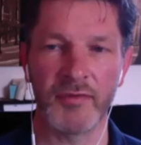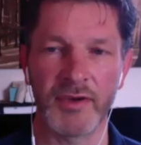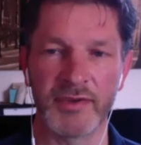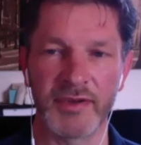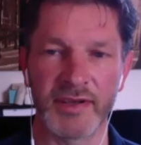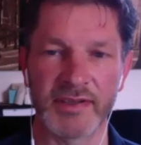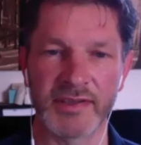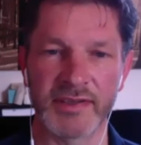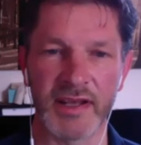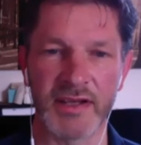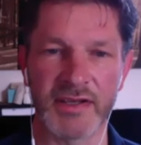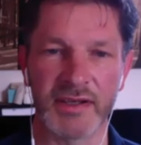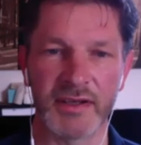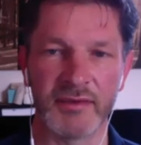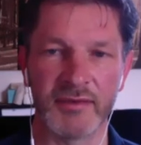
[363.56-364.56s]

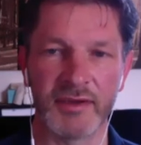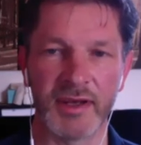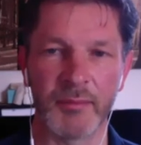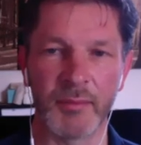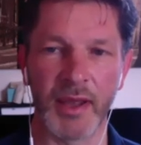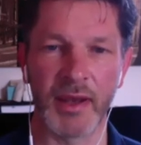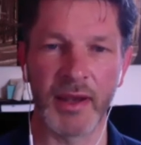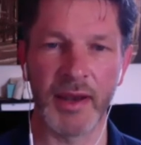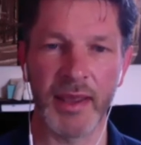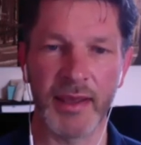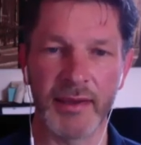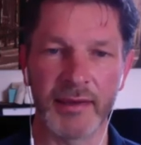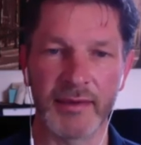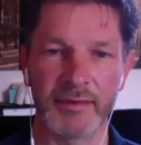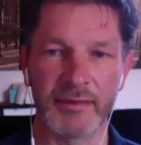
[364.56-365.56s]
sensations in my
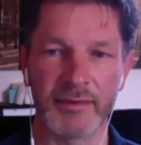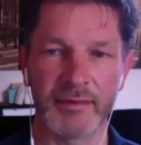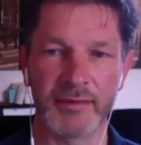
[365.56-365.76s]
legs,